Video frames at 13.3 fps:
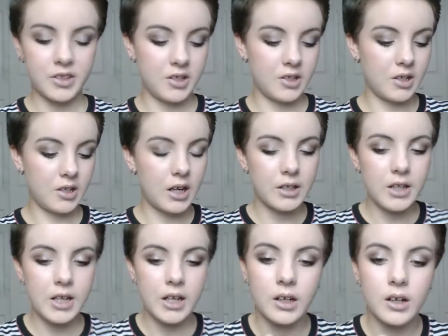So you do
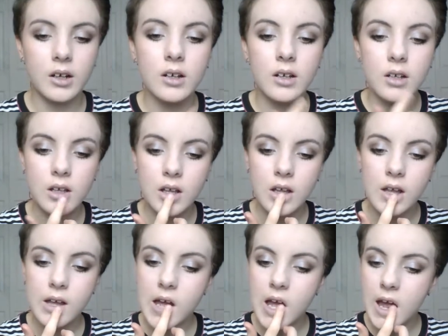not need
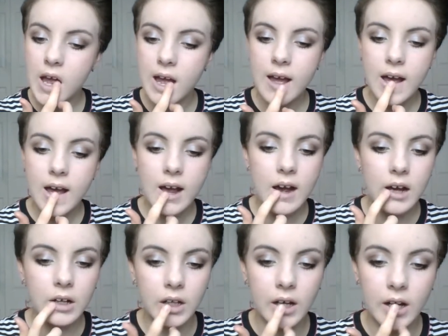
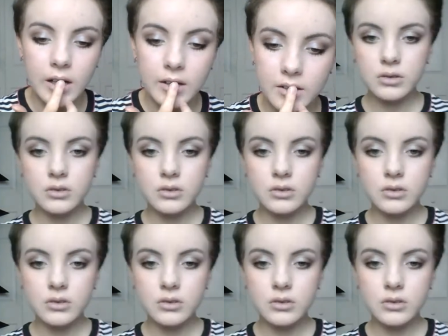a lot.